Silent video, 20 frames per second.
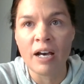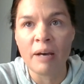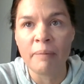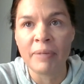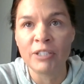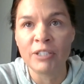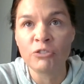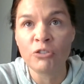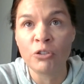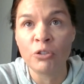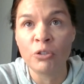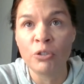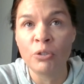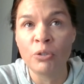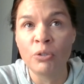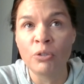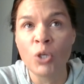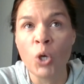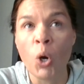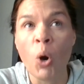my
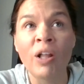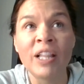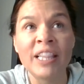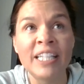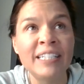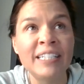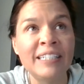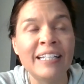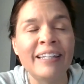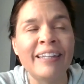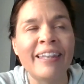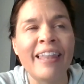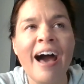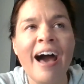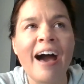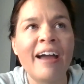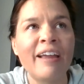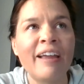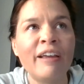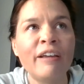true calling in
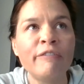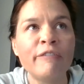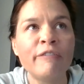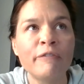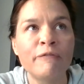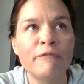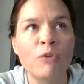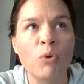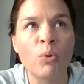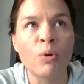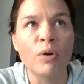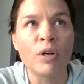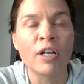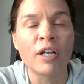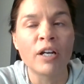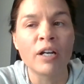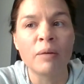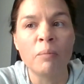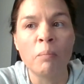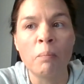life
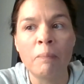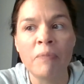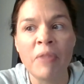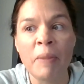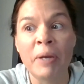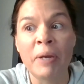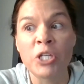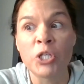for the